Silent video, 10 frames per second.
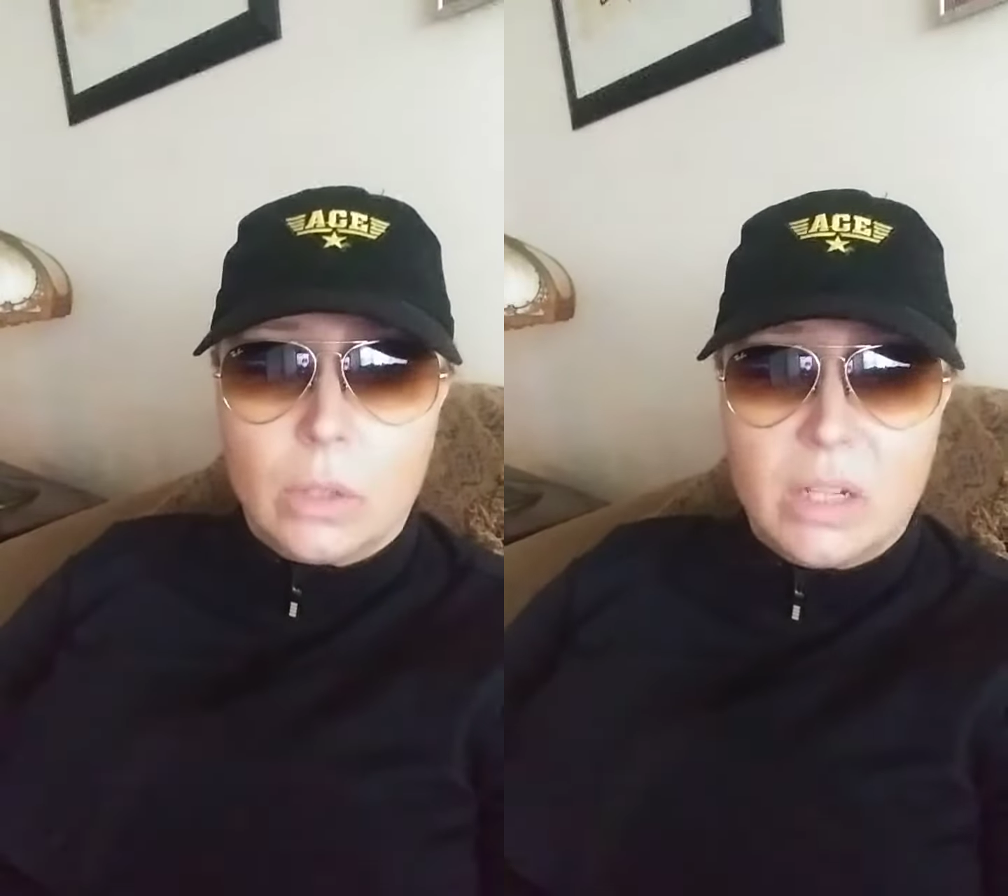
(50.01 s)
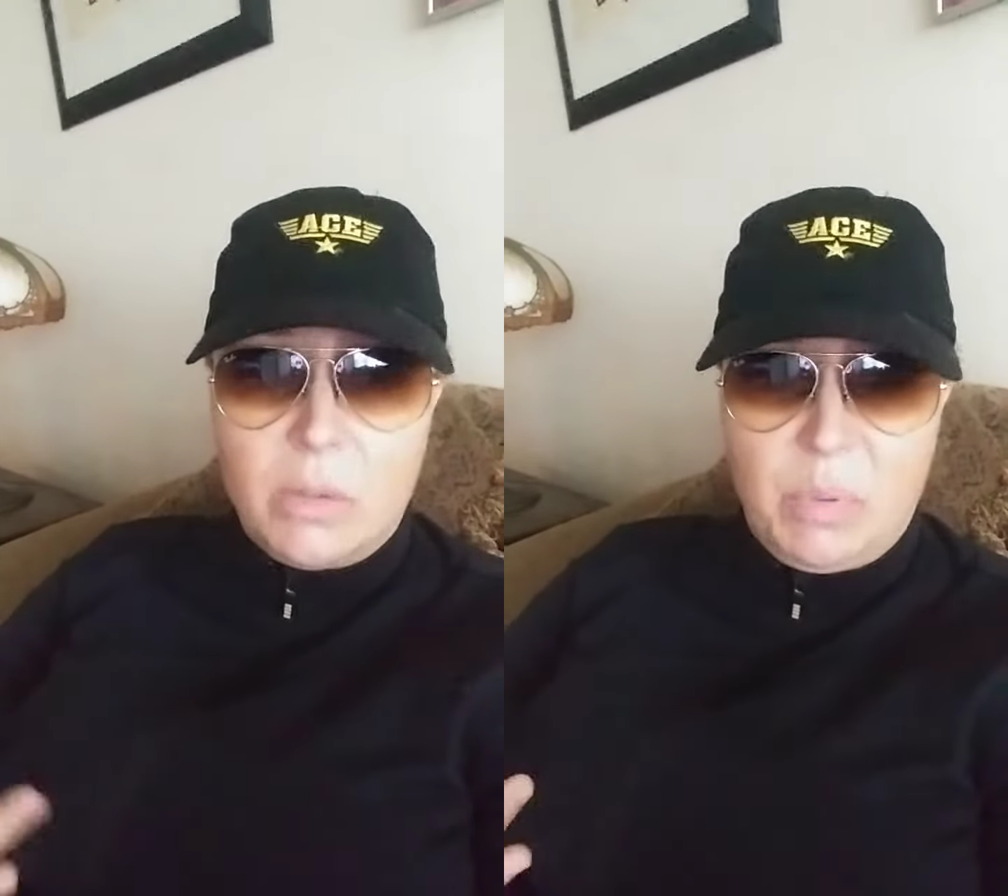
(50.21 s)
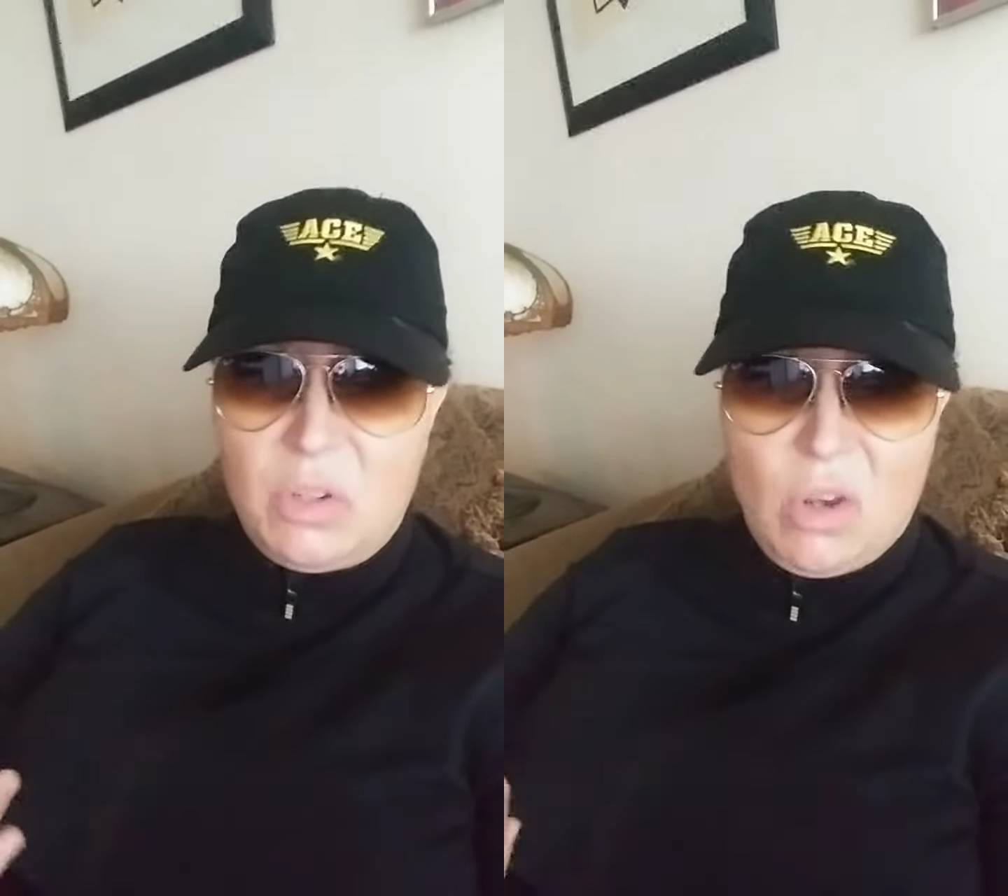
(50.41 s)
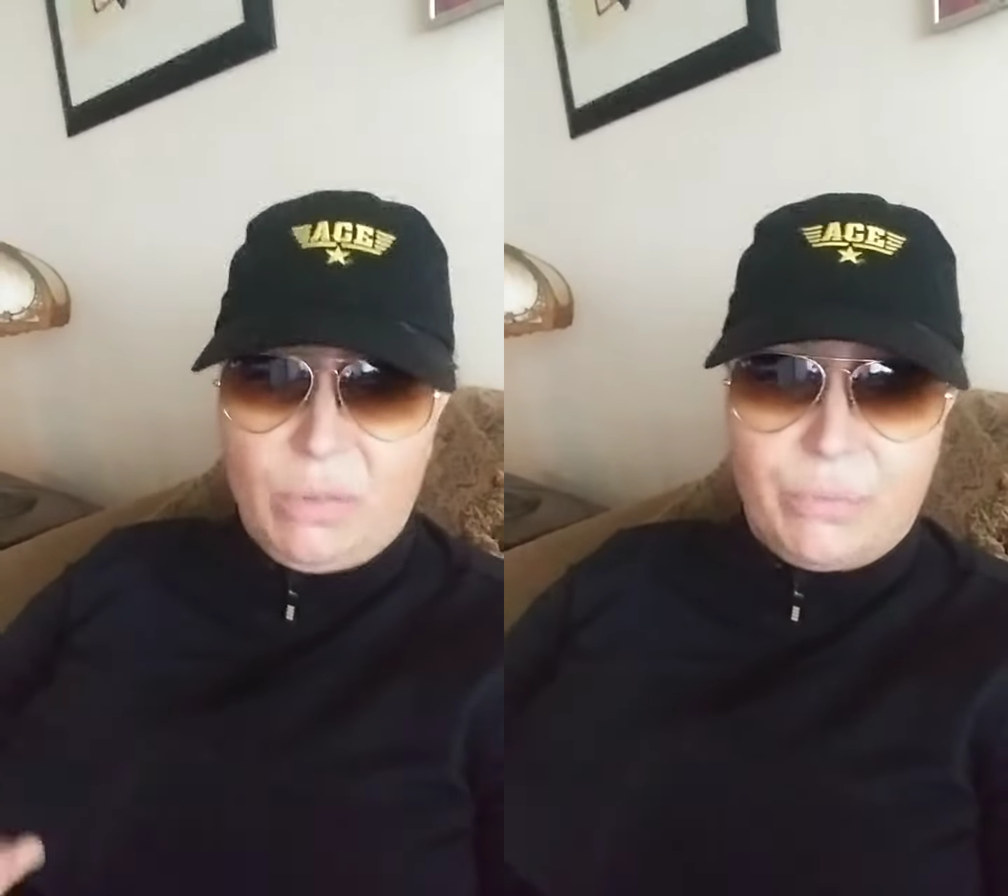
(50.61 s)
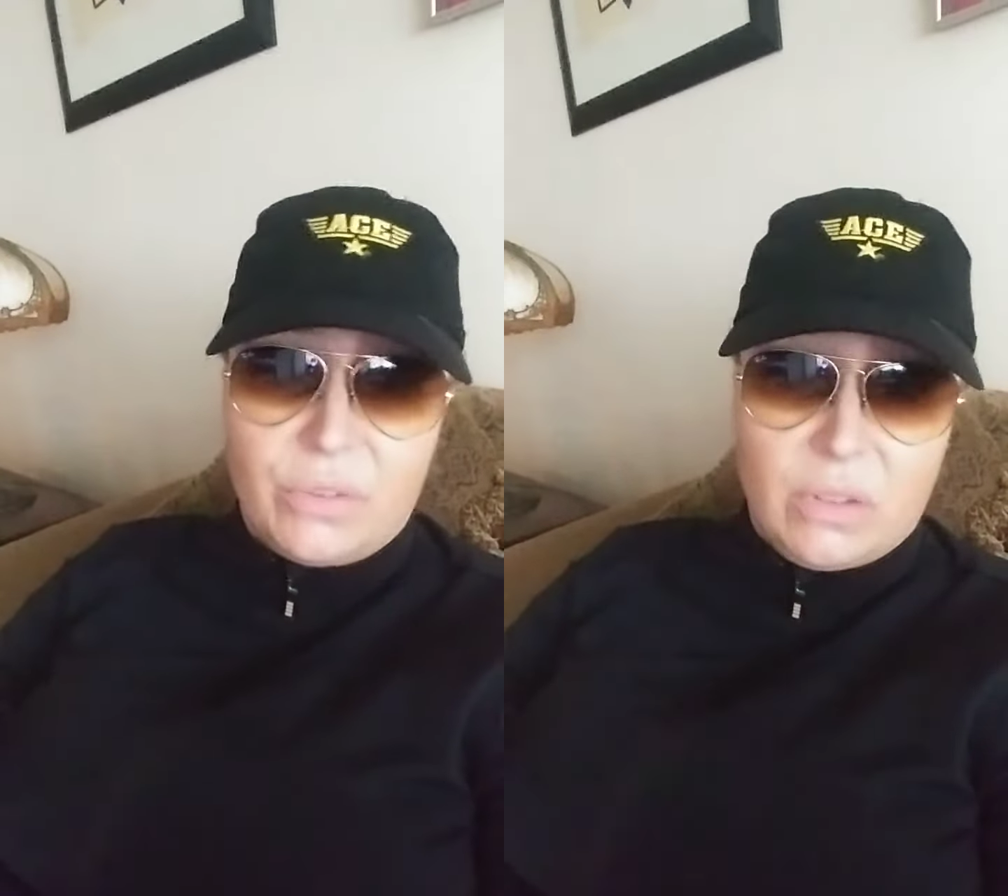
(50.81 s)
It's a
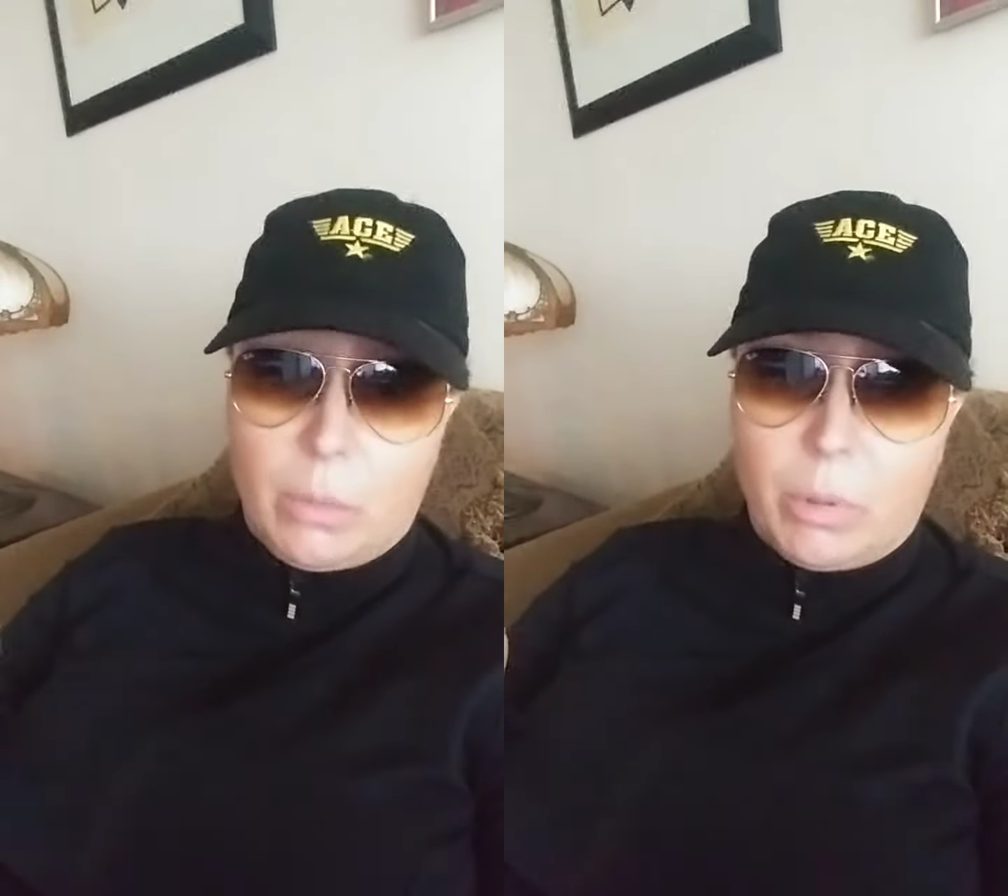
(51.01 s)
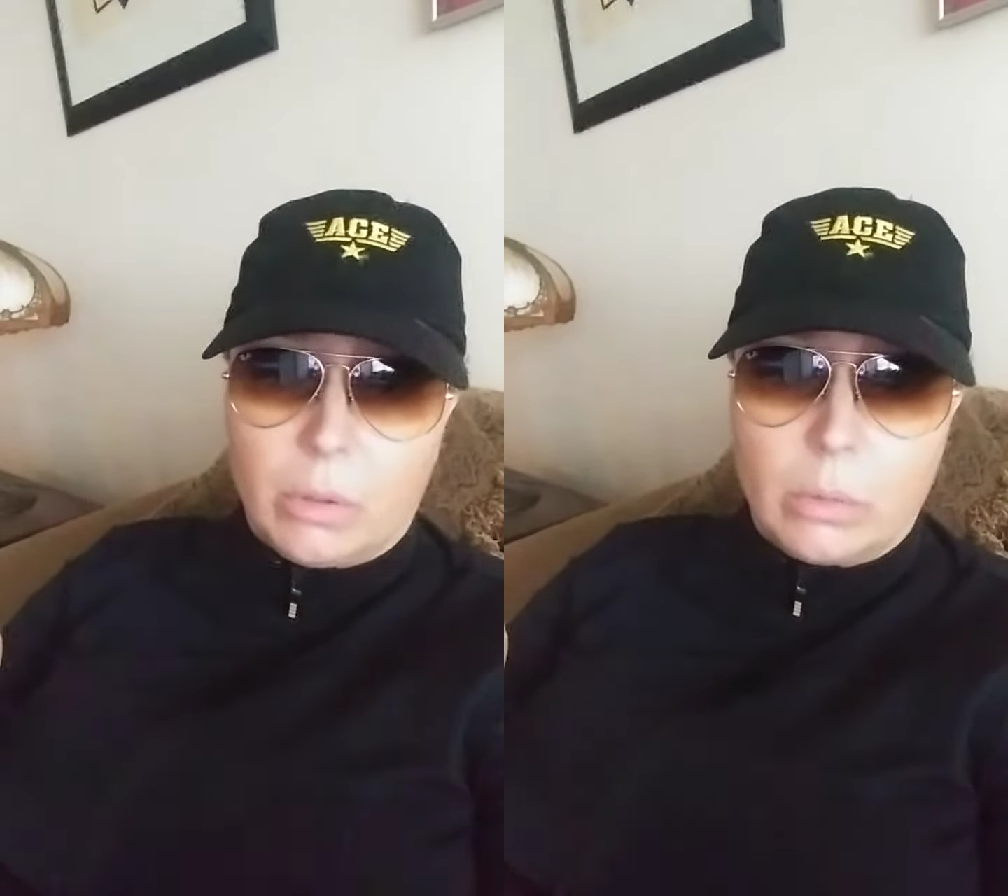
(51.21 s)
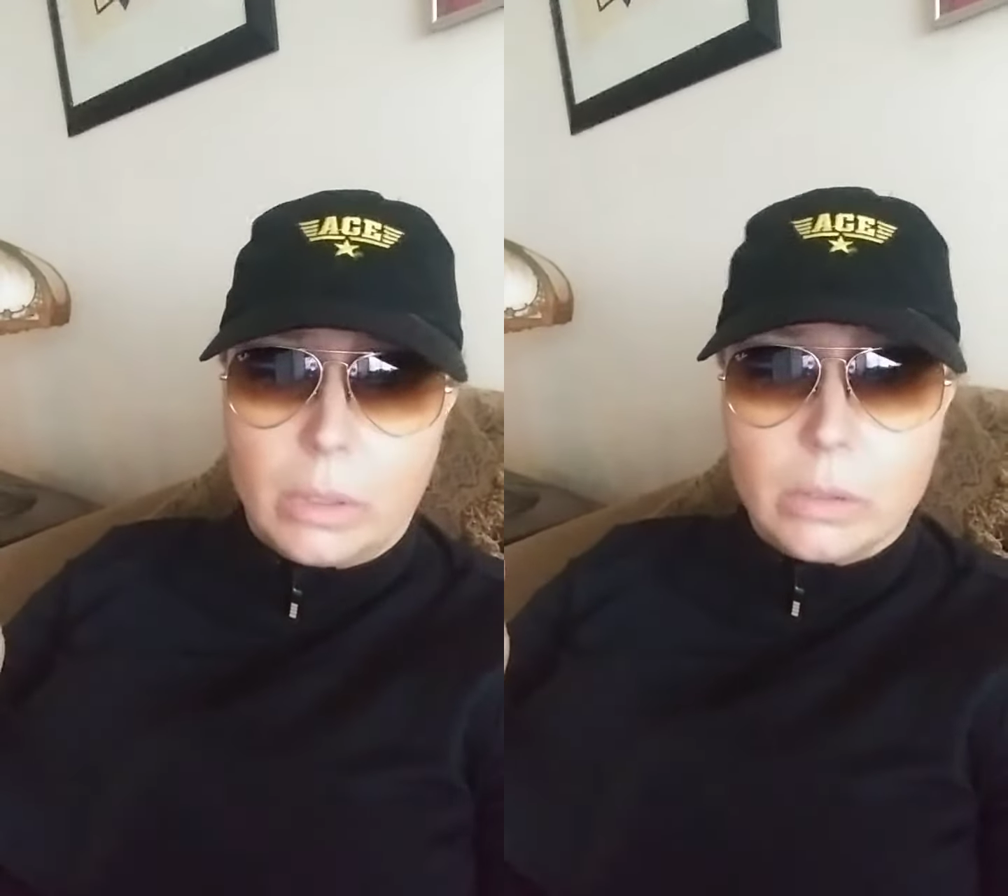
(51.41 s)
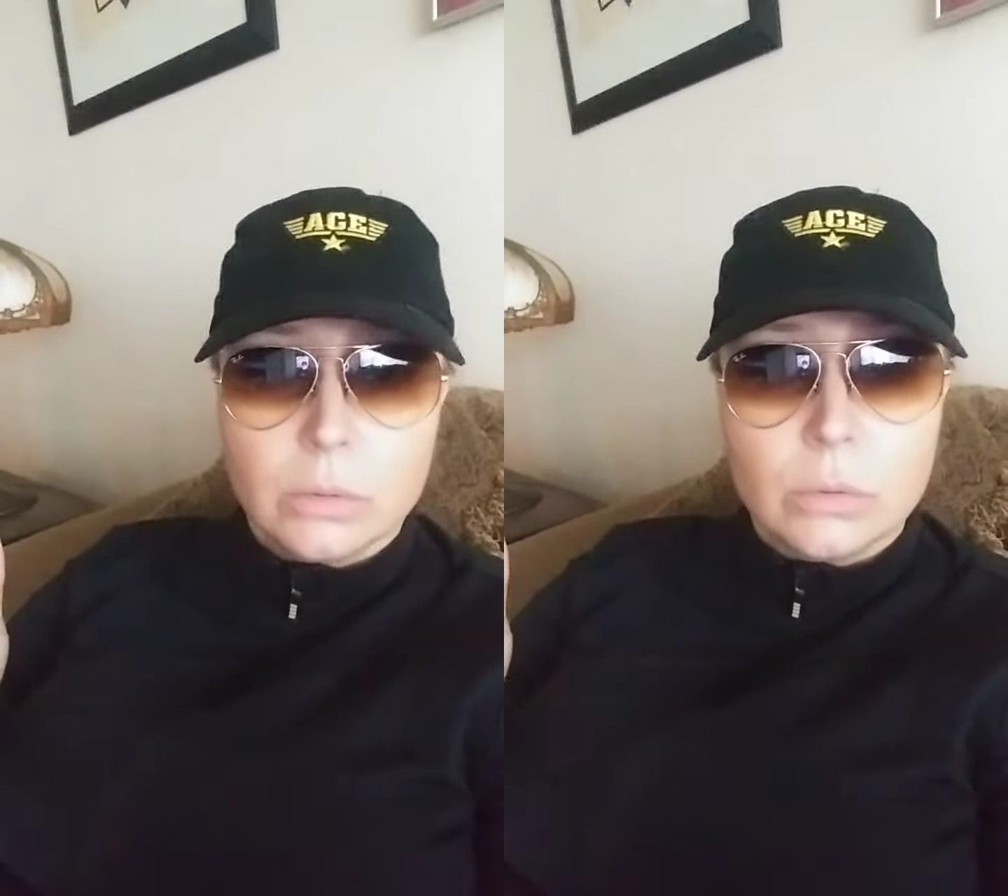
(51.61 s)
Bichon Frise, by the way.